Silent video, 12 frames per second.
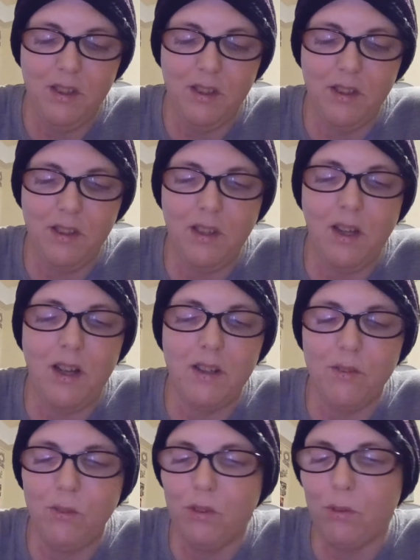that
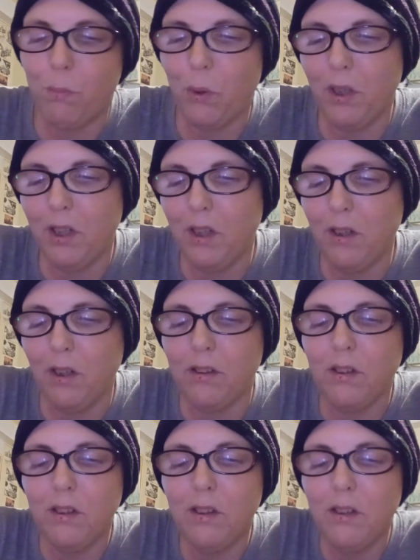was pretty good.
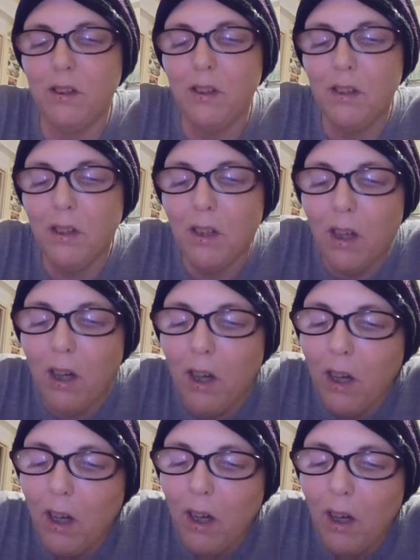
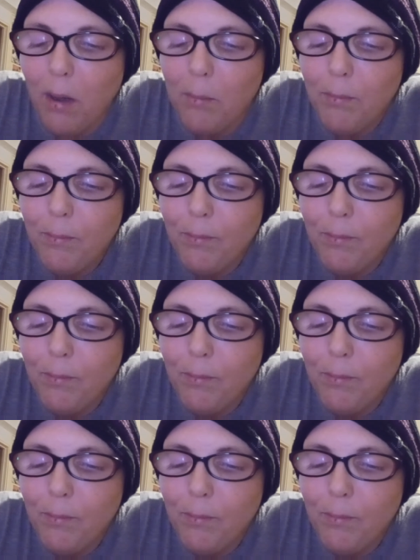Now